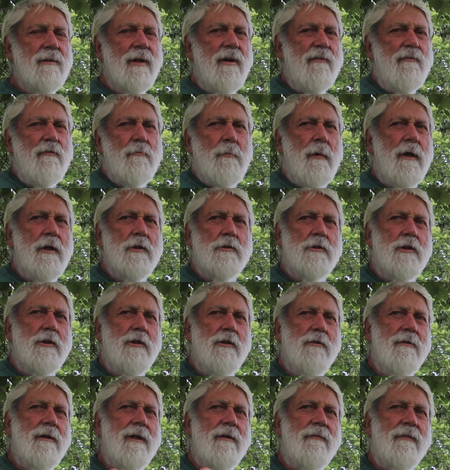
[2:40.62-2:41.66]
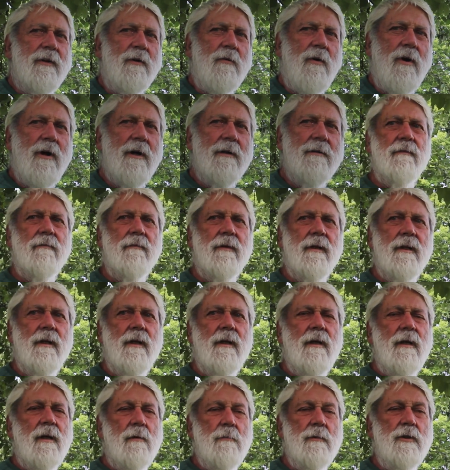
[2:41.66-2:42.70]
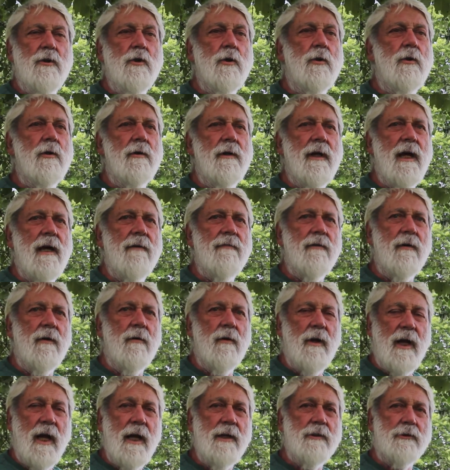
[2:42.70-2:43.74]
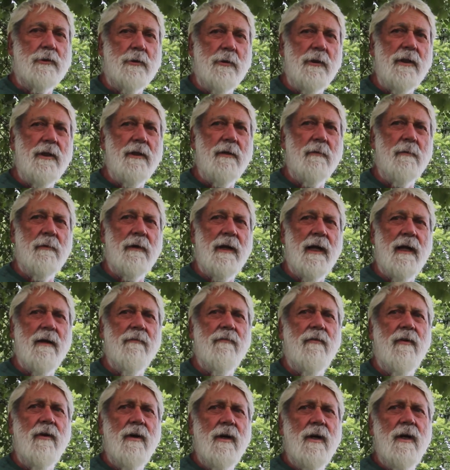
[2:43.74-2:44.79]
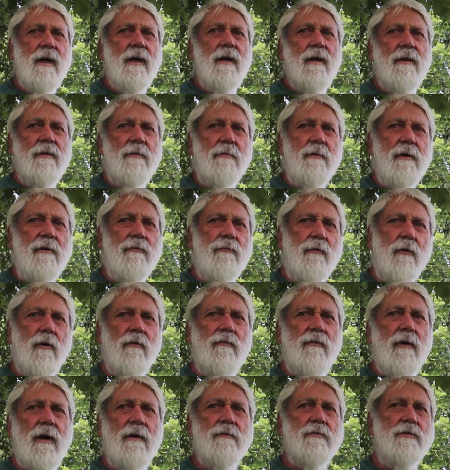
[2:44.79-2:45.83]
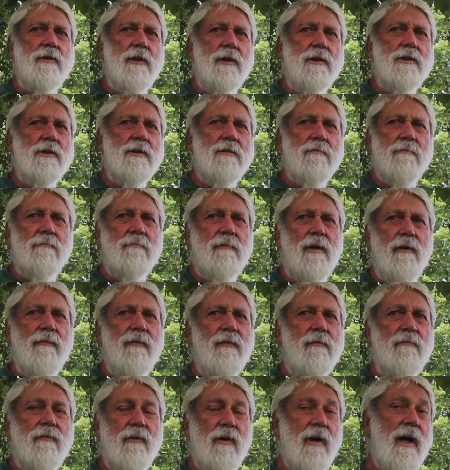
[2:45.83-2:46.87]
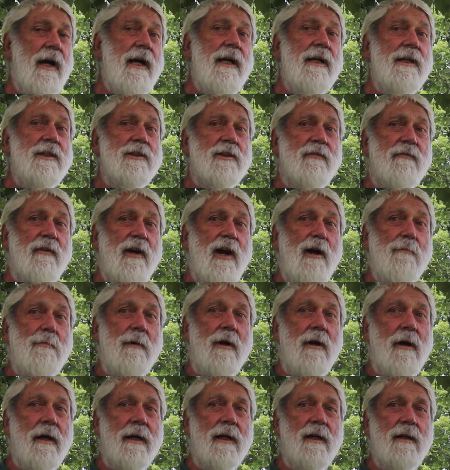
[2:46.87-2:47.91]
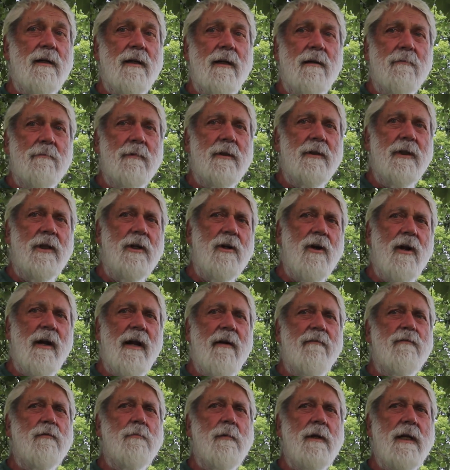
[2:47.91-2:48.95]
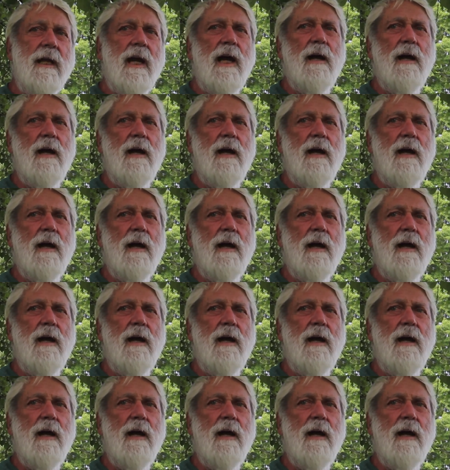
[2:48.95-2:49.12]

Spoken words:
Everybody should do it if they want. I mean, you could have a tree that would have 3, 4, 5, 6 different varieties of apple on it, but they don't have to be